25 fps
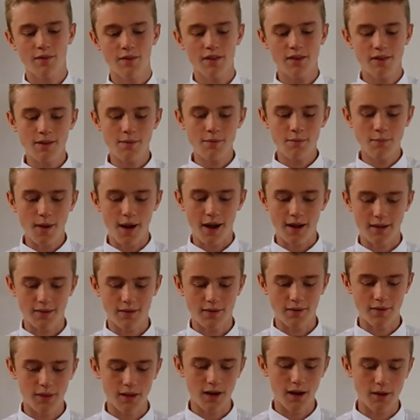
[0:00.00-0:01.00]
This
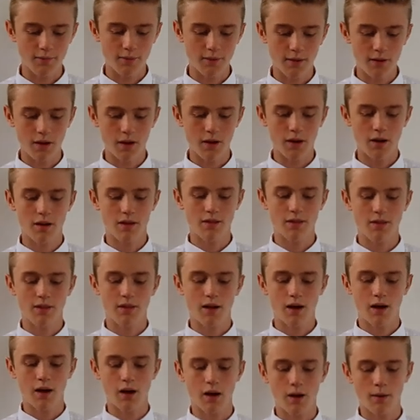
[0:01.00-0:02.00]
impacted the other
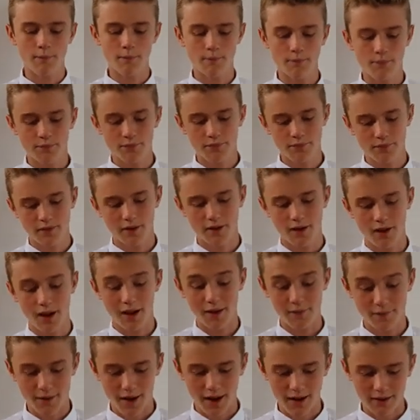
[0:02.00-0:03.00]

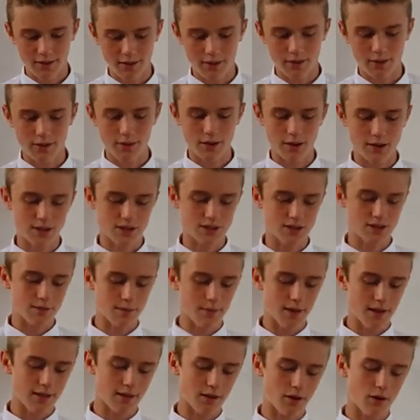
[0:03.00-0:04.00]
factors such as
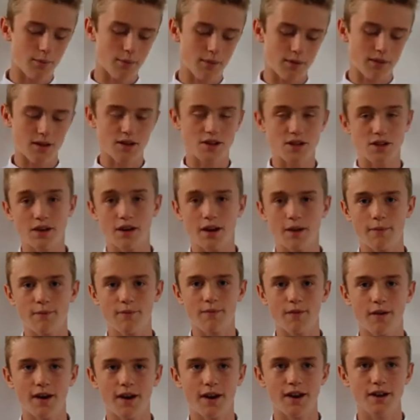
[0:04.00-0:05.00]
domestic opposition
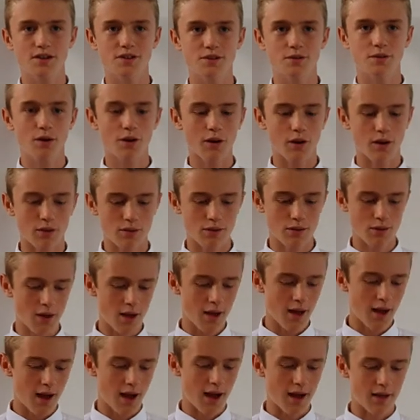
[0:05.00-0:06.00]
and financial cost,
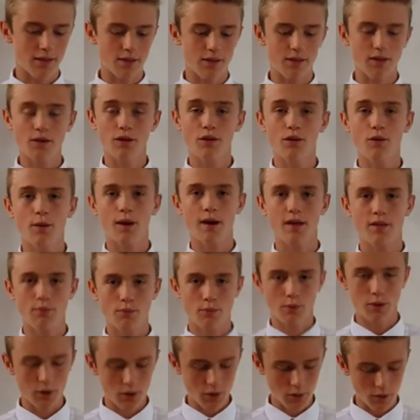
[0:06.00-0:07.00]
as the
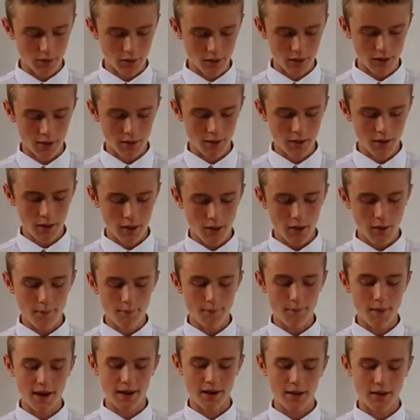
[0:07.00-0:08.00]
US were losing
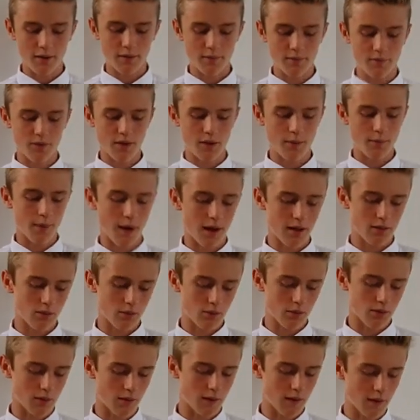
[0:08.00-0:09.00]
many of the
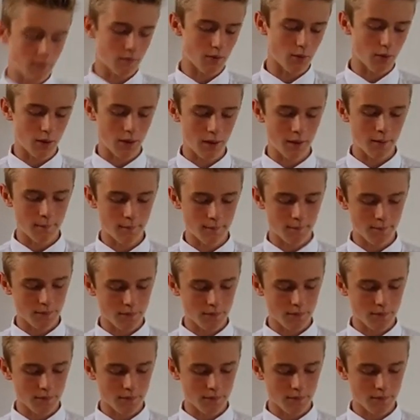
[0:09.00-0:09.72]
battles that they fought in.